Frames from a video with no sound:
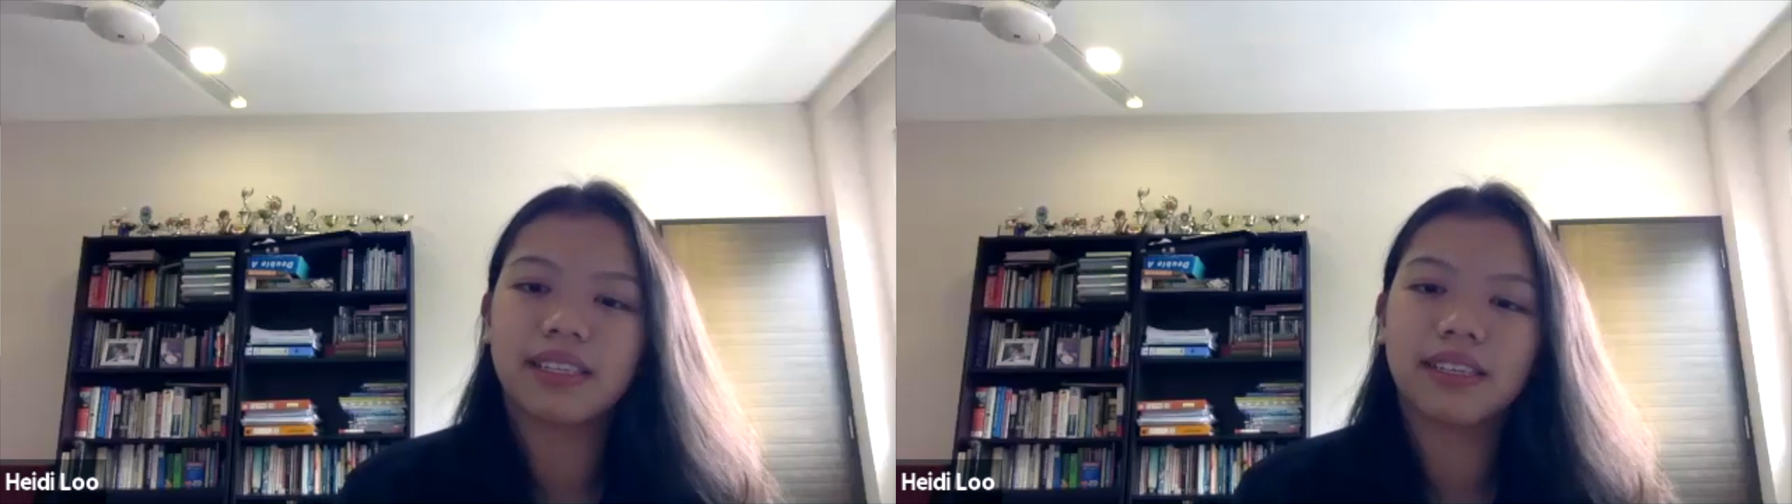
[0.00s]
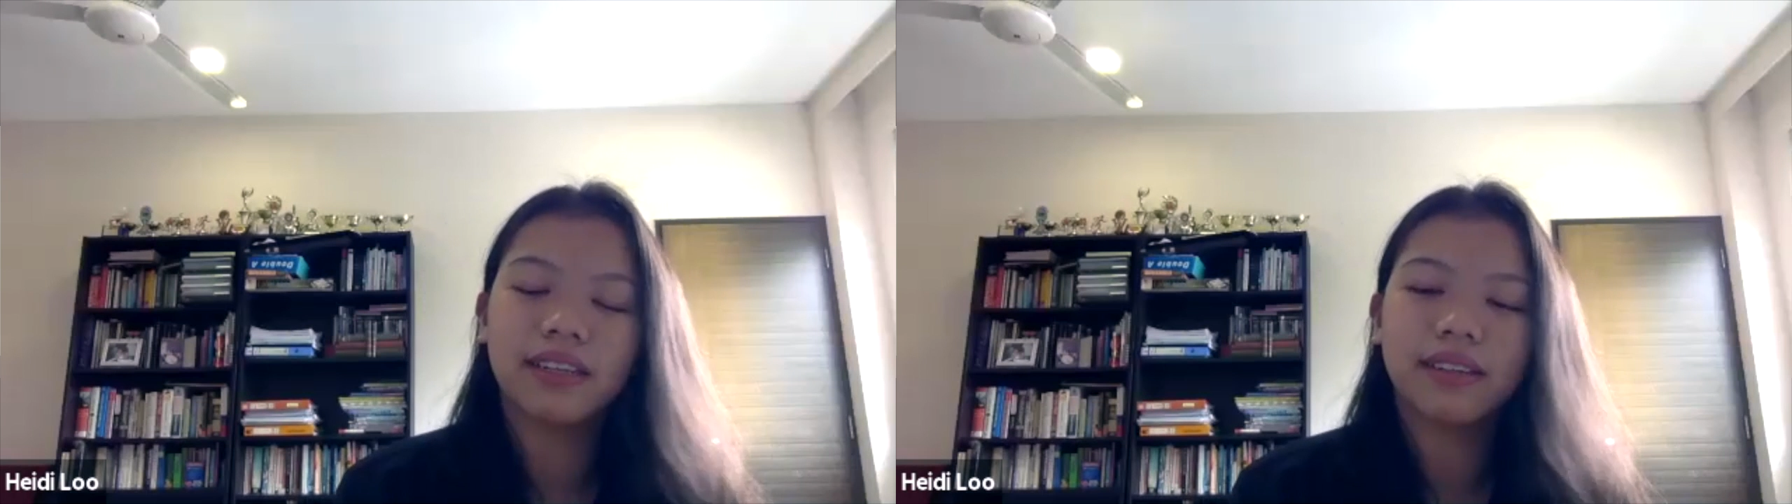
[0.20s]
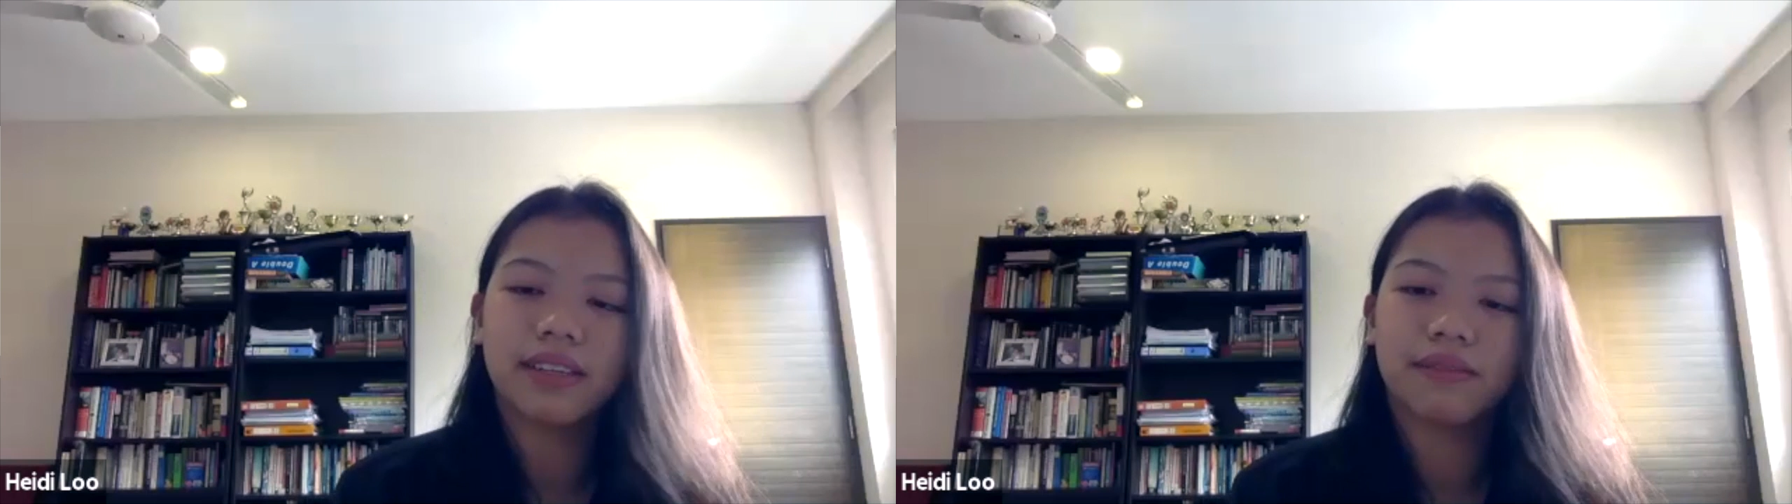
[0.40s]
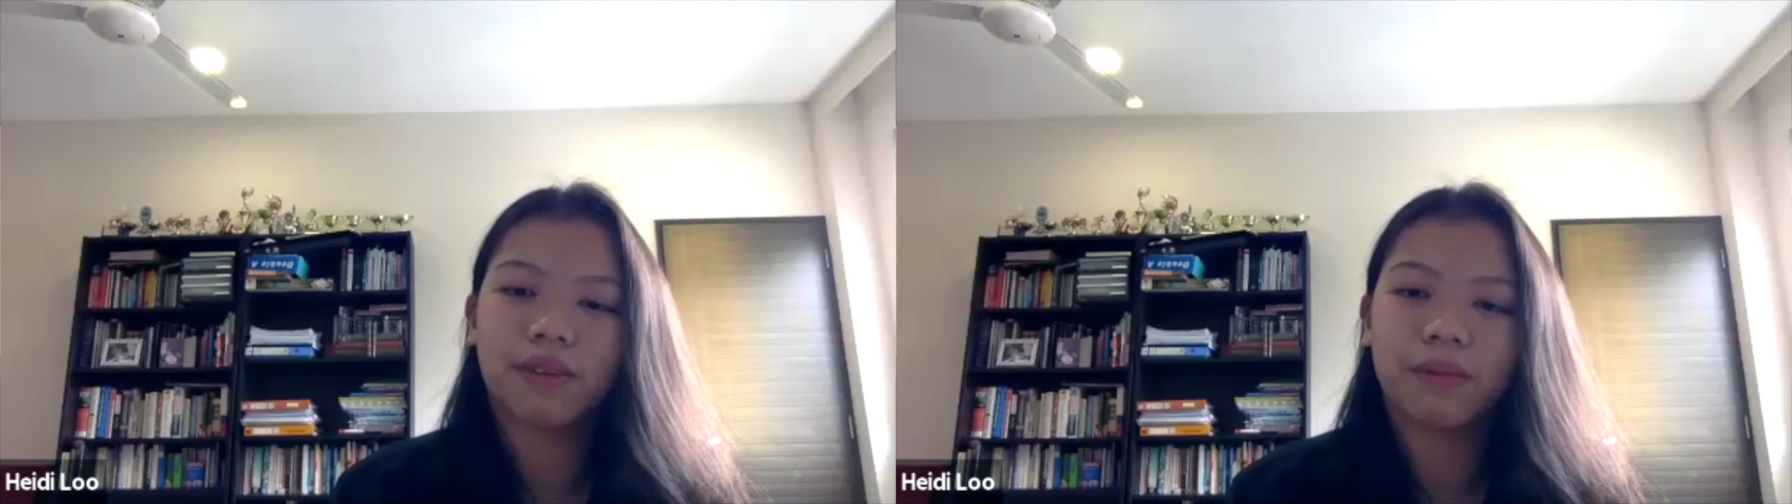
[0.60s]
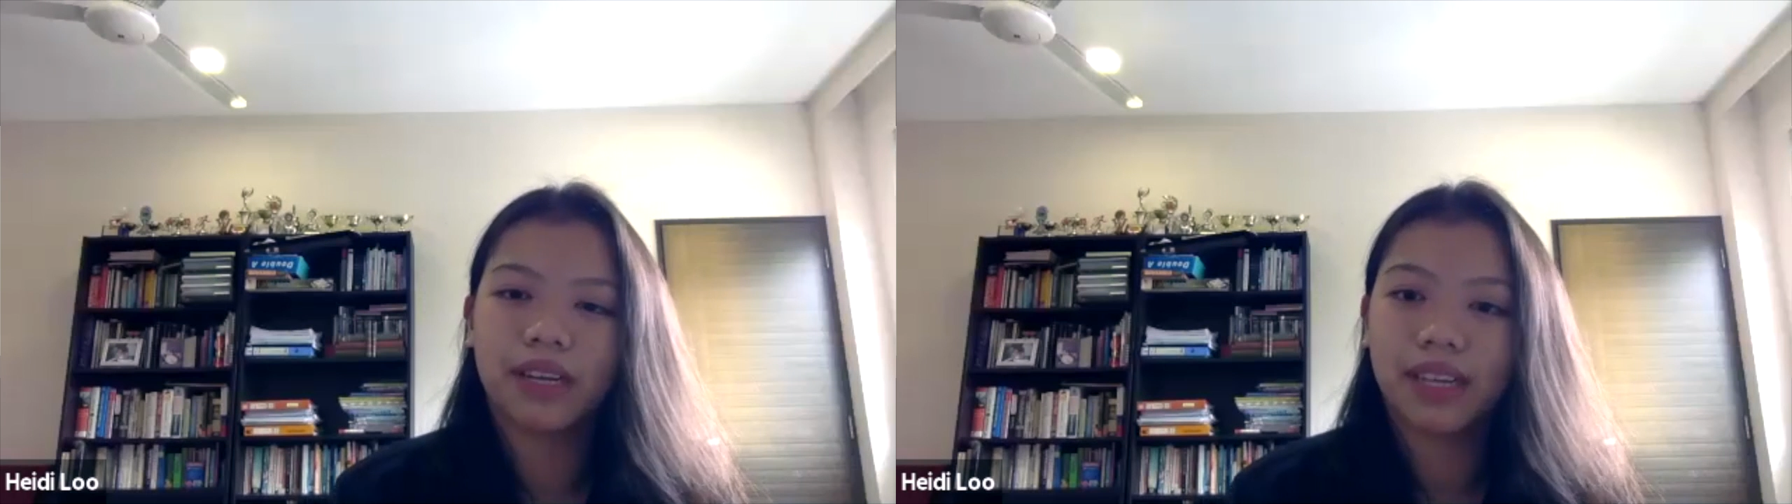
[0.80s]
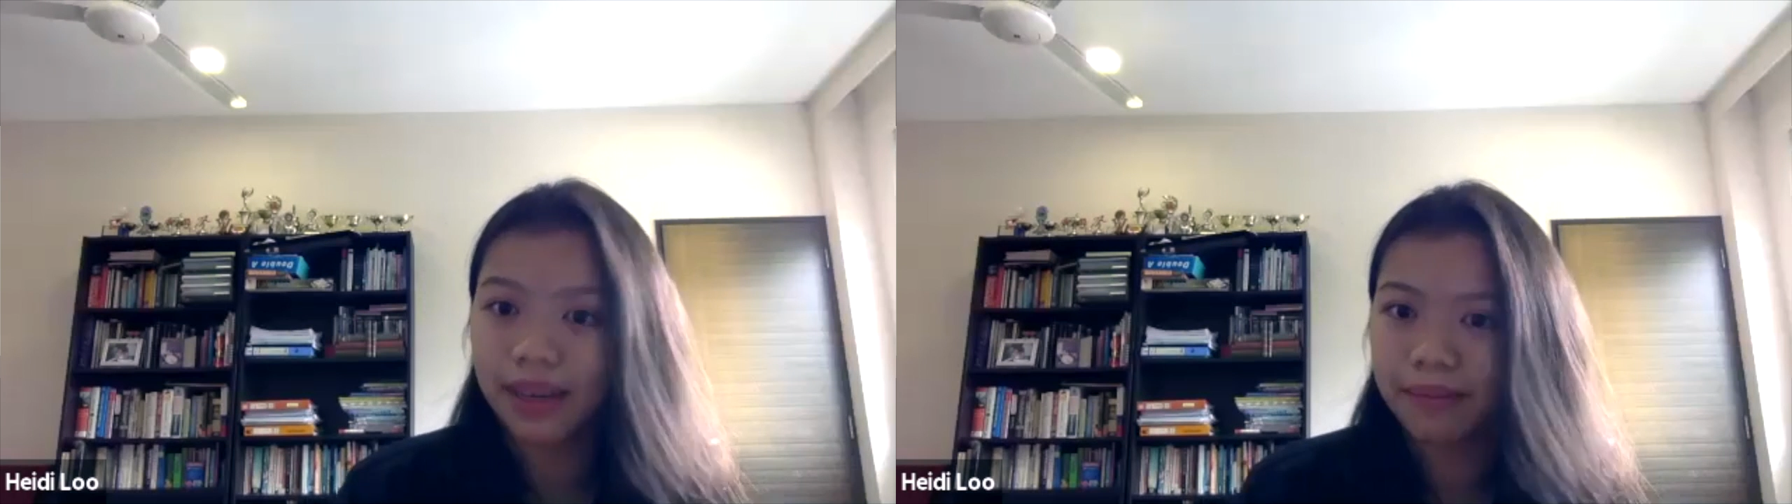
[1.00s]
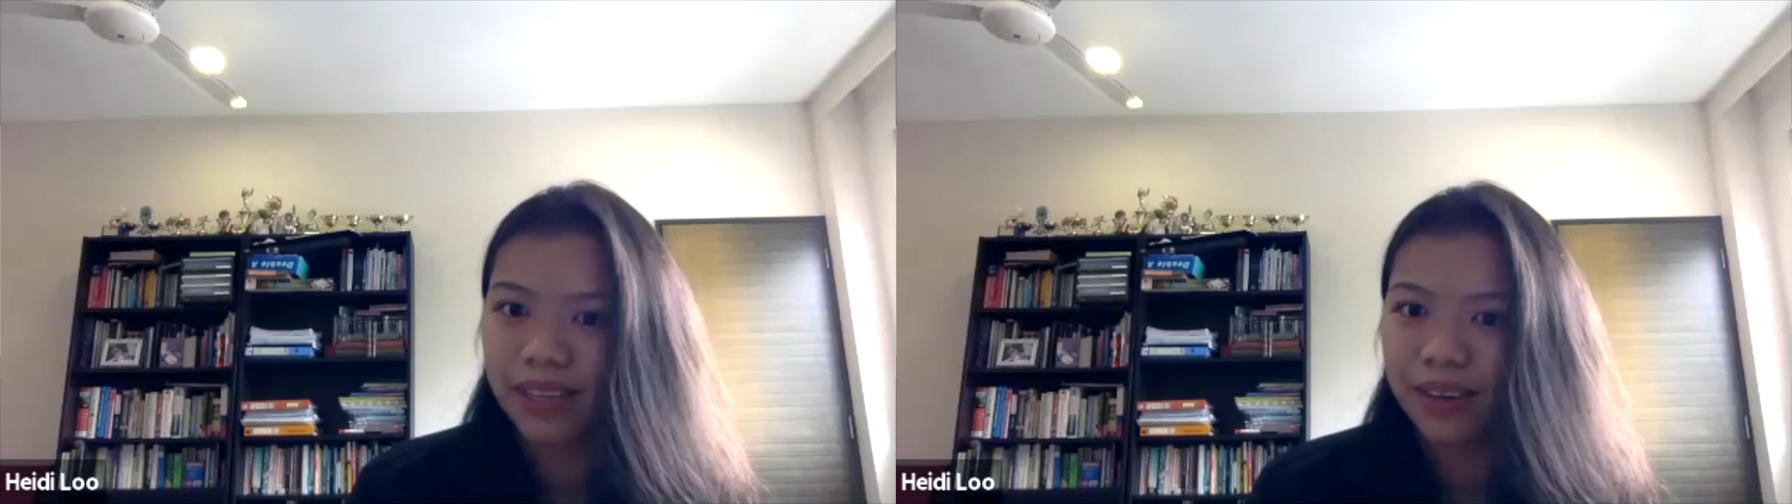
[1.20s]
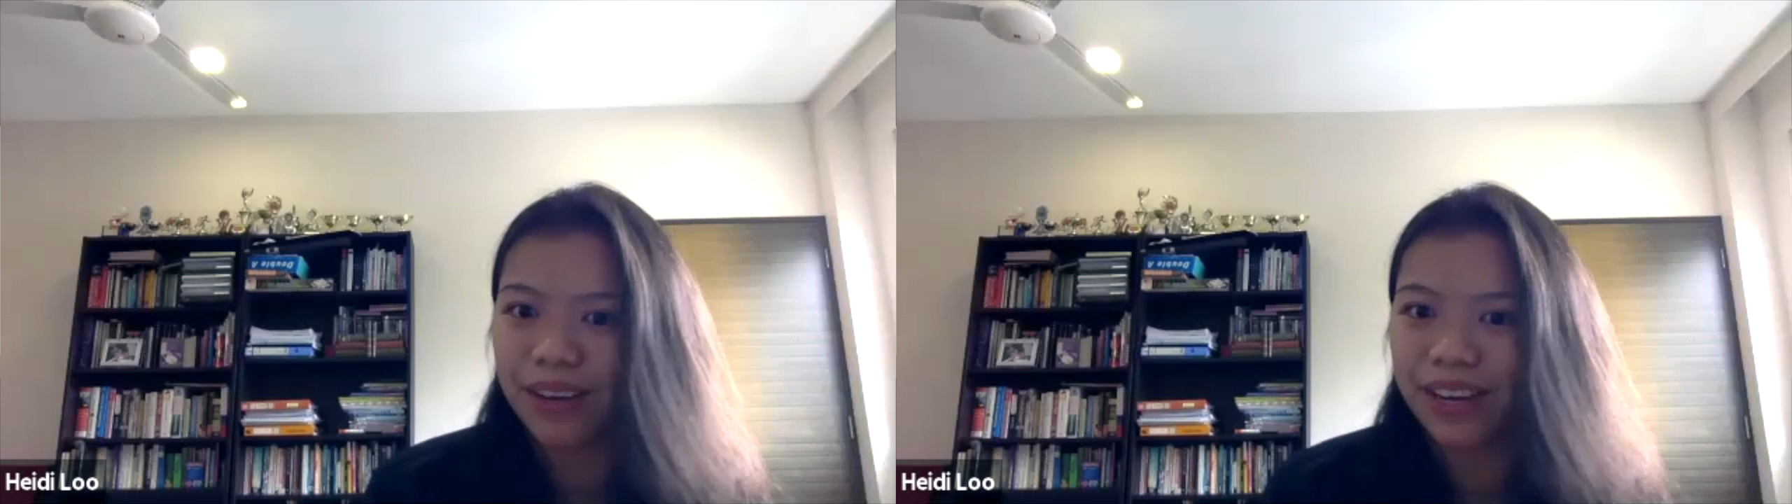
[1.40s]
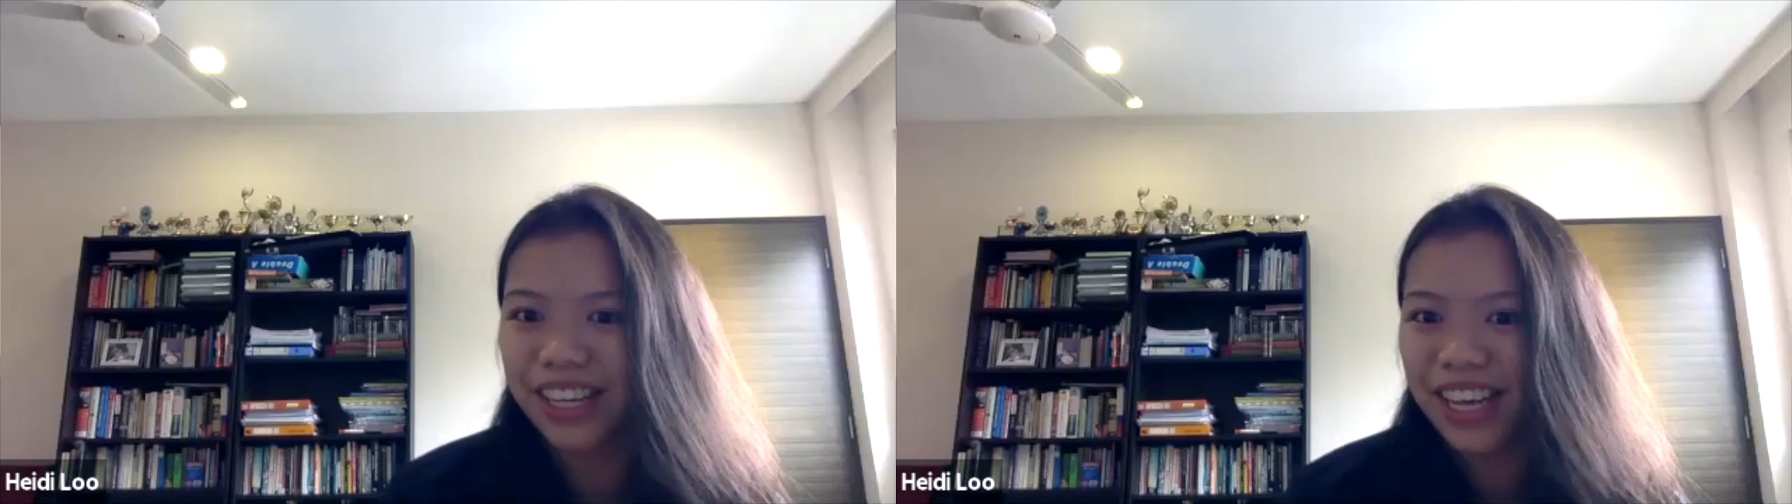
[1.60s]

learned it from a club where